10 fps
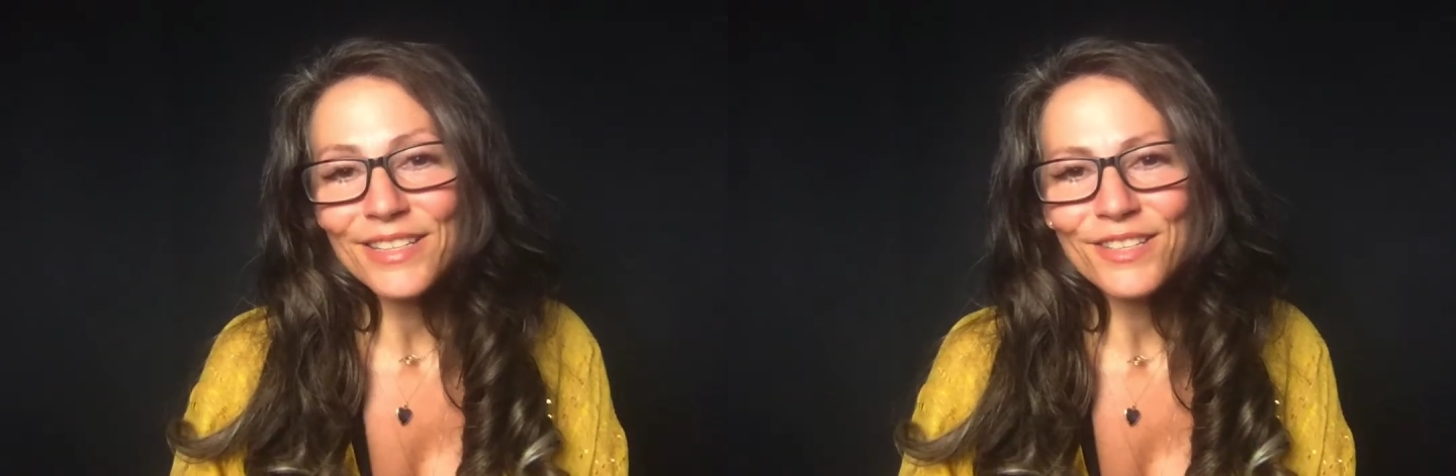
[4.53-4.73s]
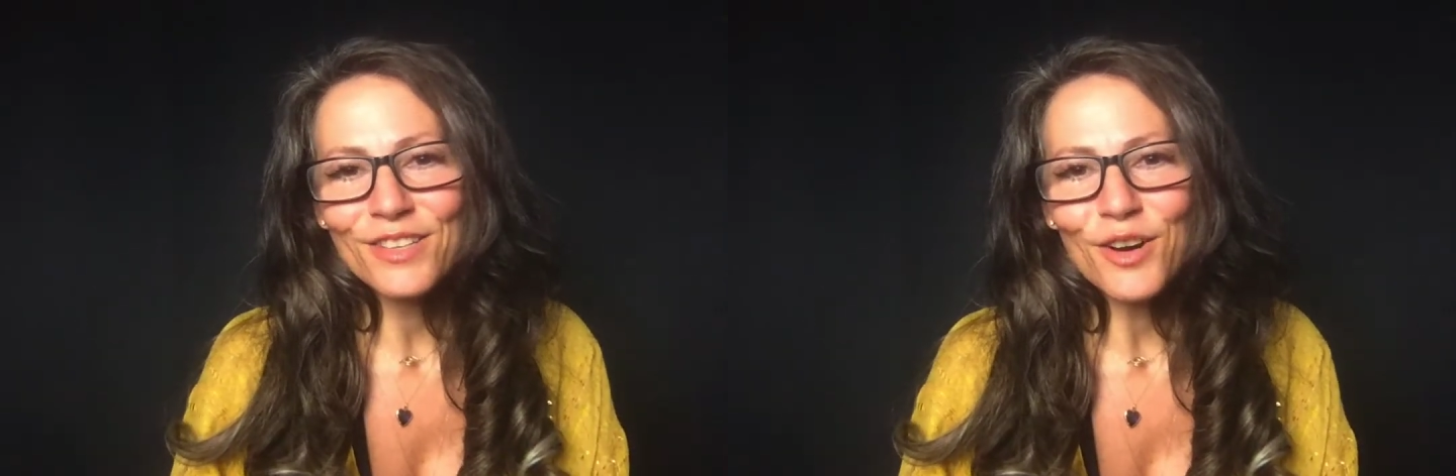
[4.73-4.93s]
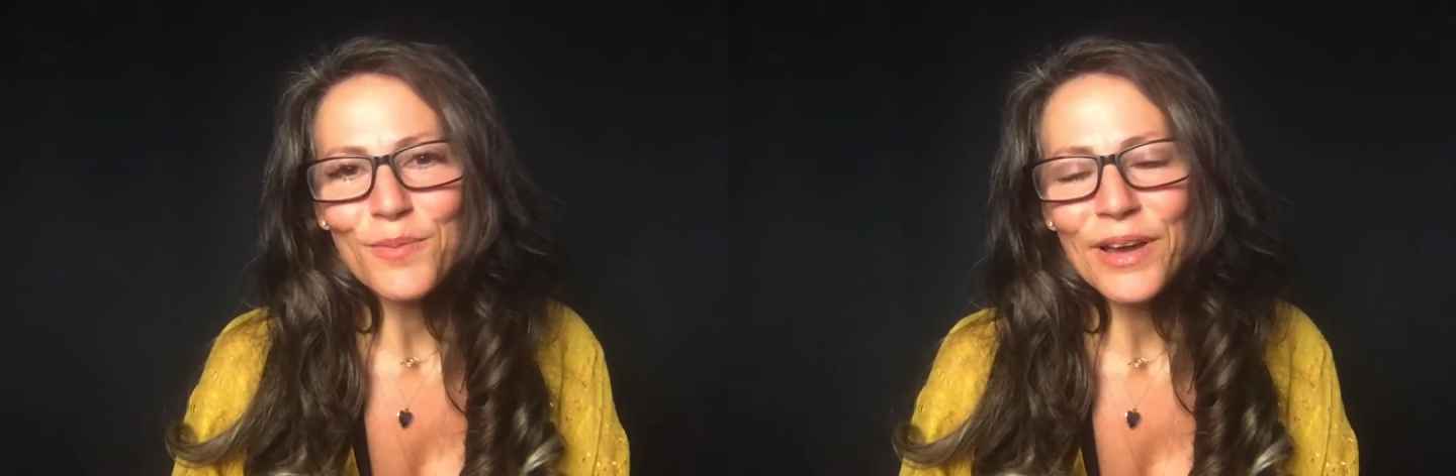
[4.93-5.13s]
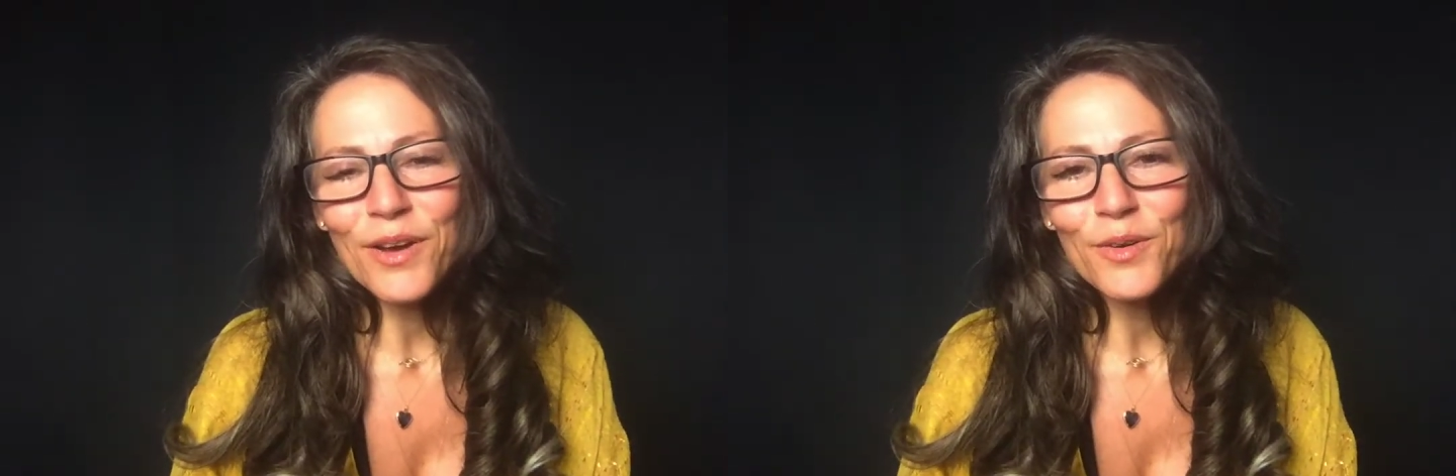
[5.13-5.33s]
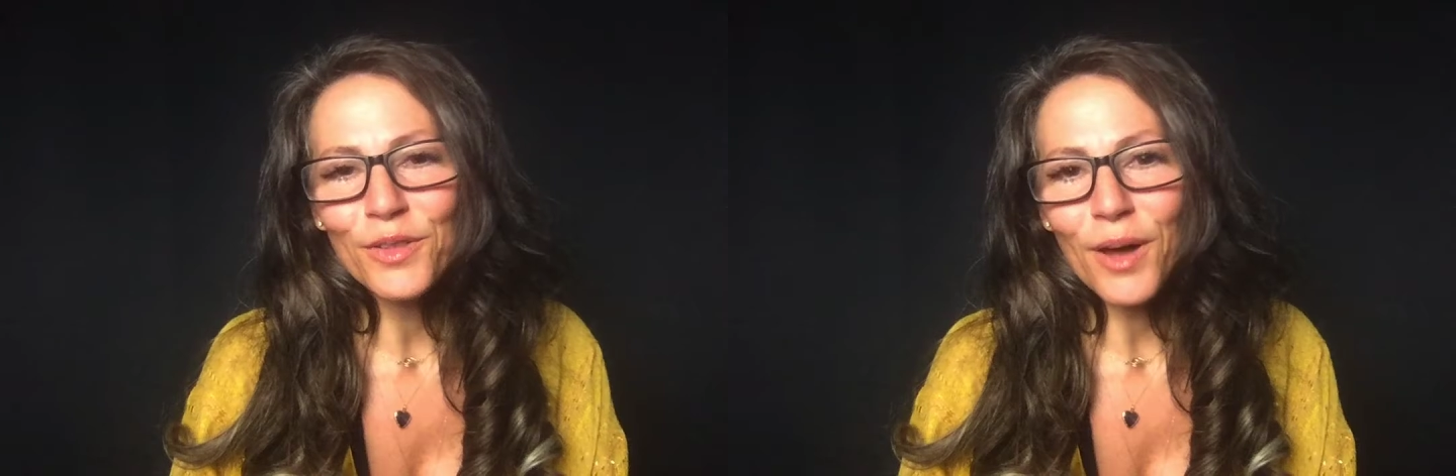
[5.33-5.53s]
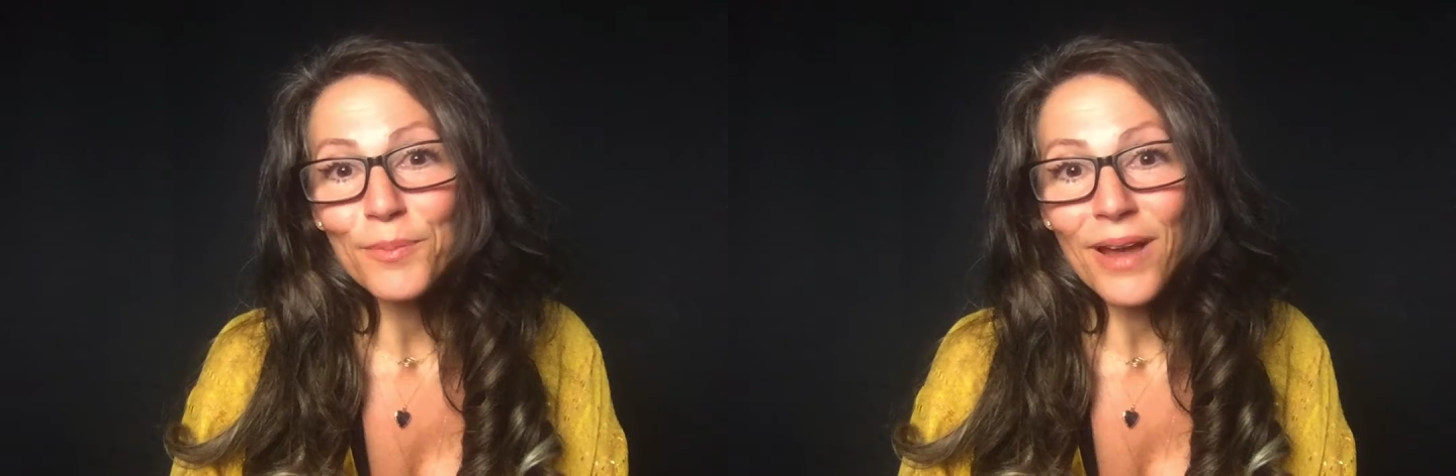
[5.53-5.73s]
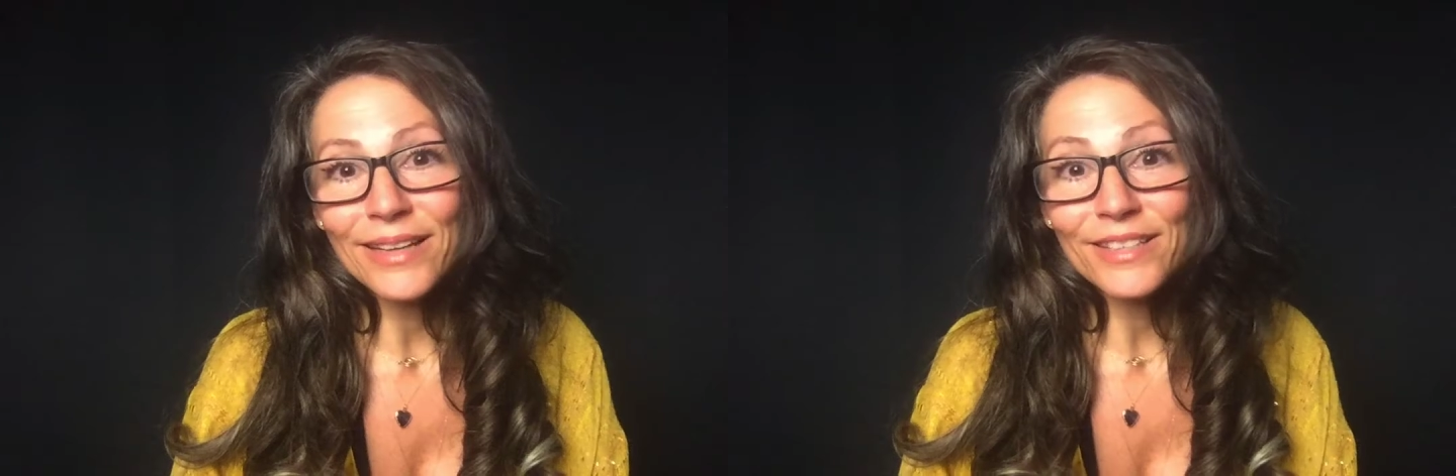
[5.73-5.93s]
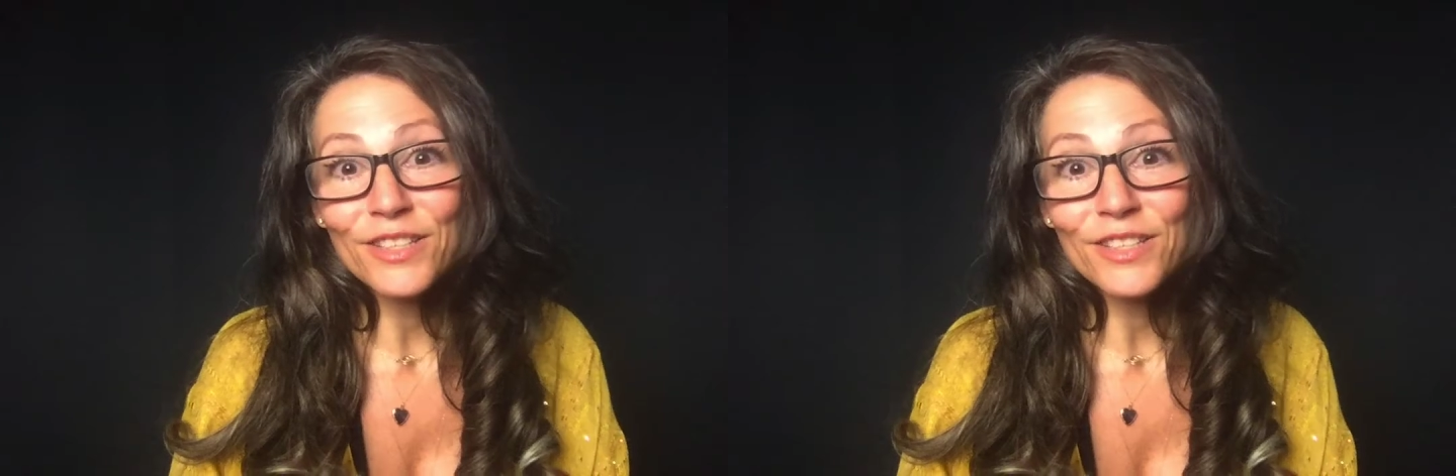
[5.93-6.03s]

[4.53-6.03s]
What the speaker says: to start my own law practice,